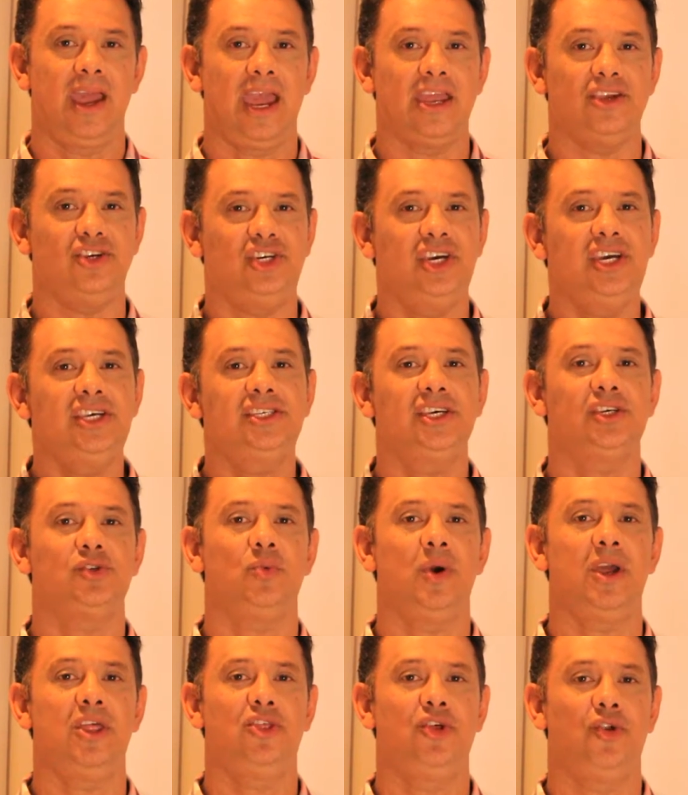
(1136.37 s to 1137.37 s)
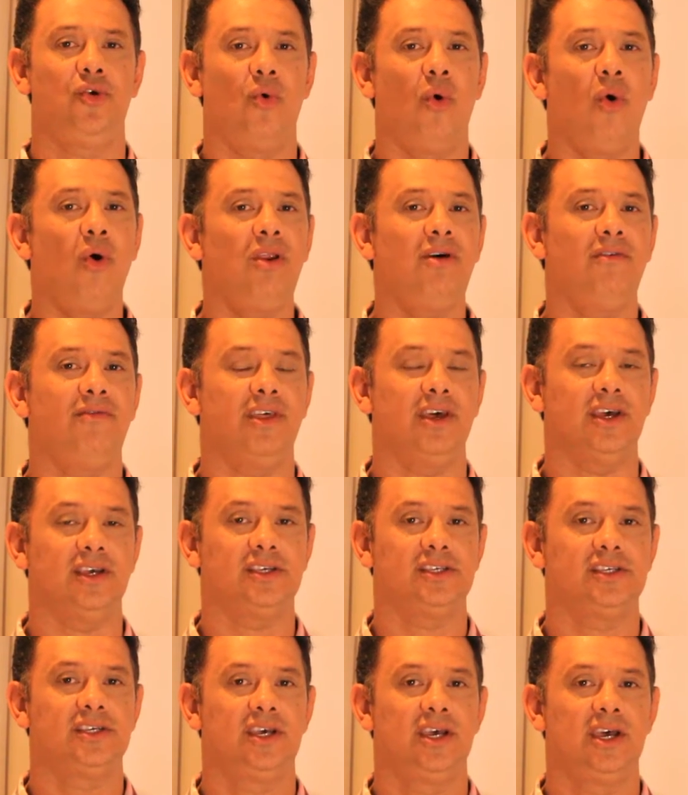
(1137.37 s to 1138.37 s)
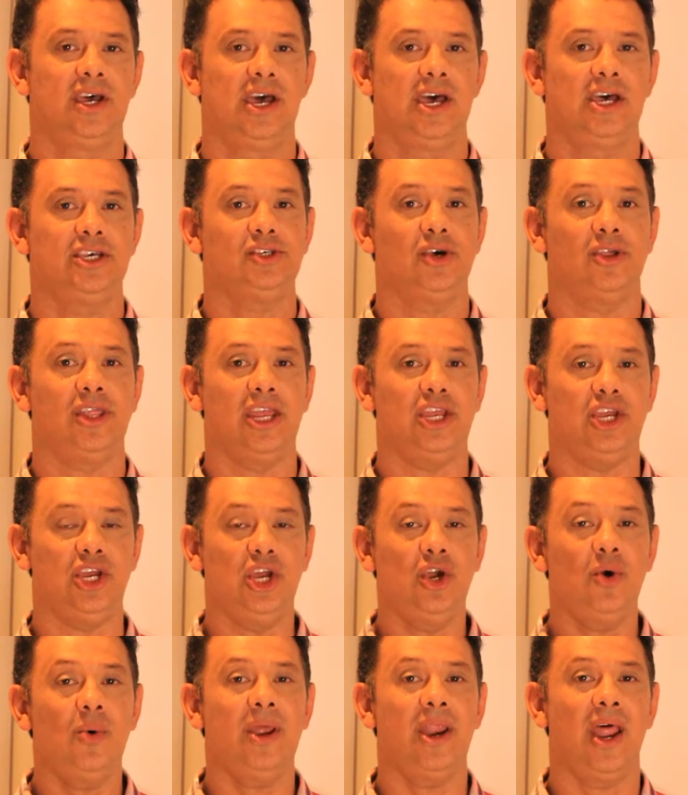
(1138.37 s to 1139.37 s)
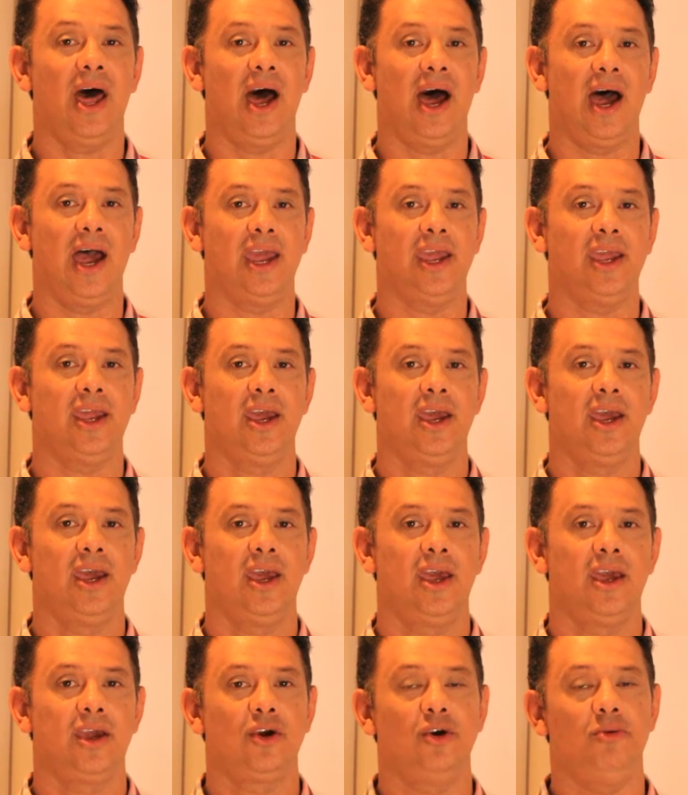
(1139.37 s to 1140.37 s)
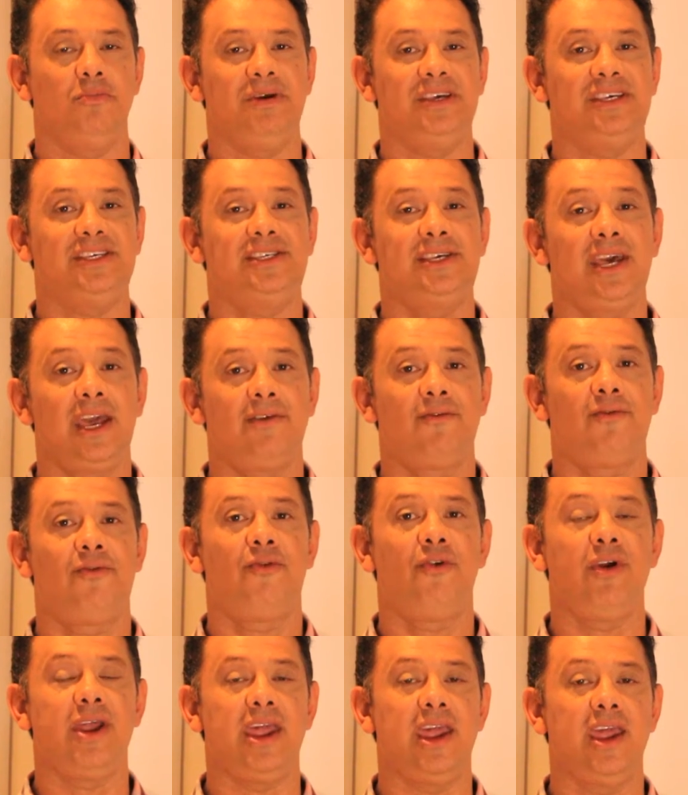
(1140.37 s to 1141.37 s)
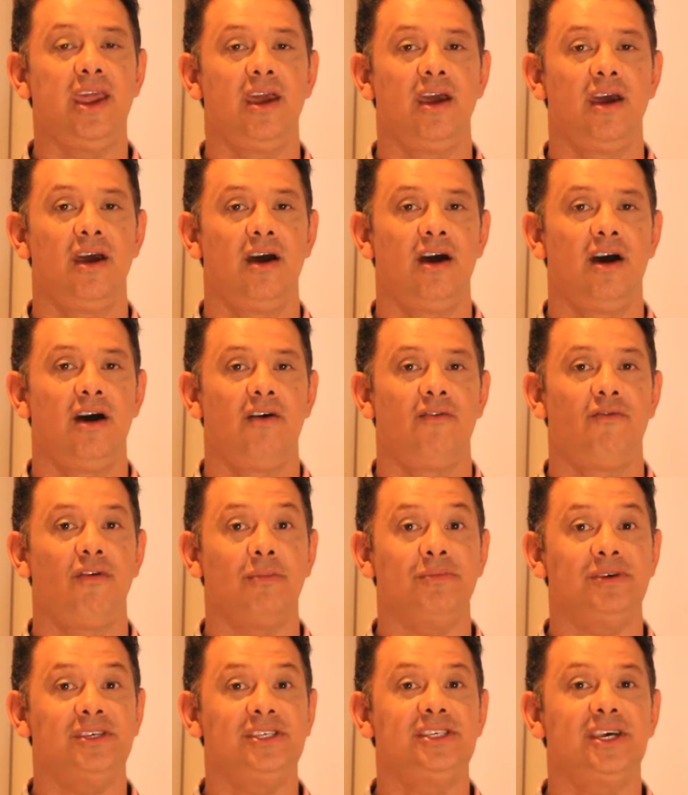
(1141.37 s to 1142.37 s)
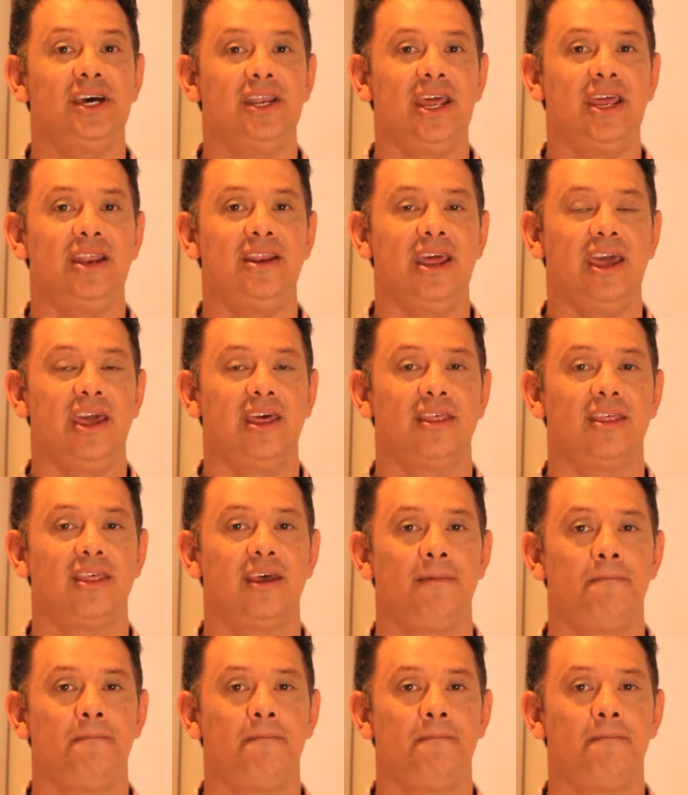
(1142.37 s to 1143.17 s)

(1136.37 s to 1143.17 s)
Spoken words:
And Jesus went through all of this so that you and I could be set free from sin and death.